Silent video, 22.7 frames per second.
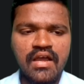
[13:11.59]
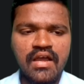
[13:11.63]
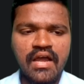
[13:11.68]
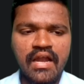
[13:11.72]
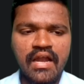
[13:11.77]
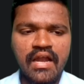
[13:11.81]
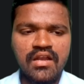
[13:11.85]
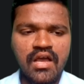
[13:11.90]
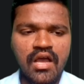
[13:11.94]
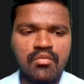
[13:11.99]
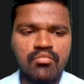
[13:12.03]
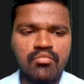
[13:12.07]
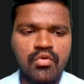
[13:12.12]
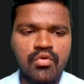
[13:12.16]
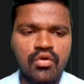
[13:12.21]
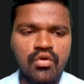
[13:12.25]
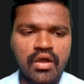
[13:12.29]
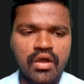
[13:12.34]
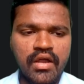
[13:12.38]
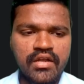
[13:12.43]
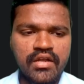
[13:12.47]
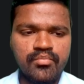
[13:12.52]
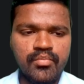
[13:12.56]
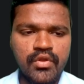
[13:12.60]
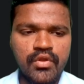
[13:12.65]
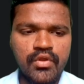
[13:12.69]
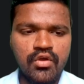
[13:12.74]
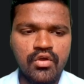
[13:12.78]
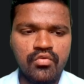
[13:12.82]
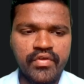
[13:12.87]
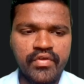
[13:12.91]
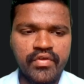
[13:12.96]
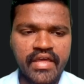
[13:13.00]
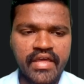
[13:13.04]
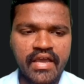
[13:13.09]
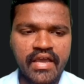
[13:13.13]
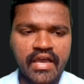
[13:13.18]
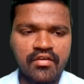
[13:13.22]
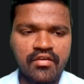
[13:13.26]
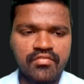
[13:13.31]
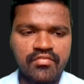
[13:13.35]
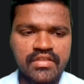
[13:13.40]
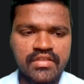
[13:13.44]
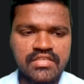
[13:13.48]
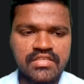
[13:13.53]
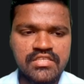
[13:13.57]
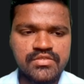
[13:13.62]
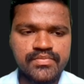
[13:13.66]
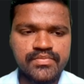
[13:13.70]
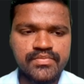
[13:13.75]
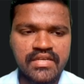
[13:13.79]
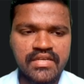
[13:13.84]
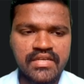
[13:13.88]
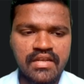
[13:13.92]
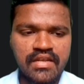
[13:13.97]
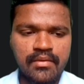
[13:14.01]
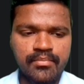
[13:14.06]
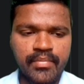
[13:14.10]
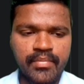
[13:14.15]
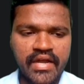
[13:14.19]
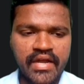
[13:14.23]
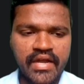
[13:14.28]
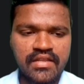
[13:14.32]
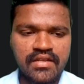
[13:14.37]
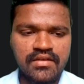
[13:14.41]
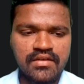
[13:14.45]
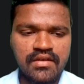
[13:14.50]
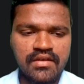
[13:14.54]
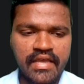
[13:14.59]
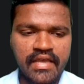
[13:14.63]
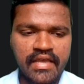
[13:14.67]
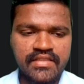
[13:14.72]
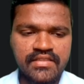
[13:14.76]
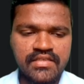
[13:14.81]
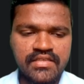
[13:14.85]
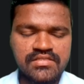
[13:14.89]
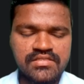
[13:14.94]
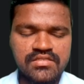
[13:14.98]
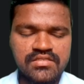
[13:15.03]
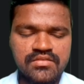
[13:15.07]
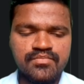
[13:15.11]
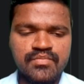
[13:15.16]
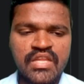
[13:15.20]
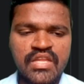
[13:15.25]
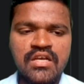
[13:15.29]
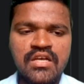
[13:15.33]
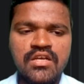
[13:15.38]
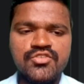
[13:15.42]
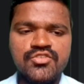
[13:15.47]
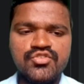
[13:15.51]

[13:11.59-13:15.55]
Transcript: and above and below we are having this particular pattern like this.